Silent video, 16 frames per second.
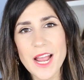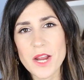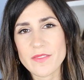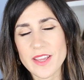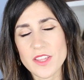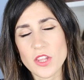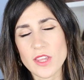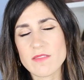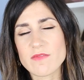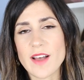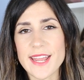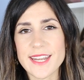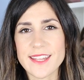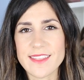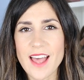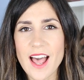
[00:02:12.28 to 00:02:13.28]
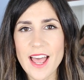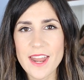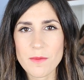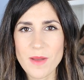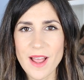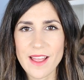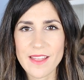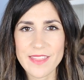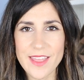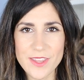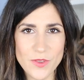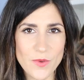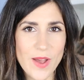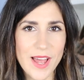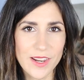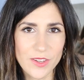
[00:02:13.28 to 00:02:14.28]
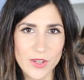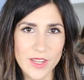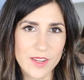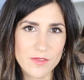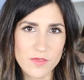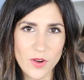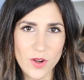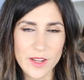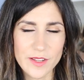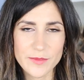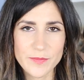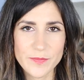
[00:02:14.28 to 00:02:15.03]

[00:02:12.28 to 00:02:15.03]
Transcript: are of actually finding the item that you are looking for.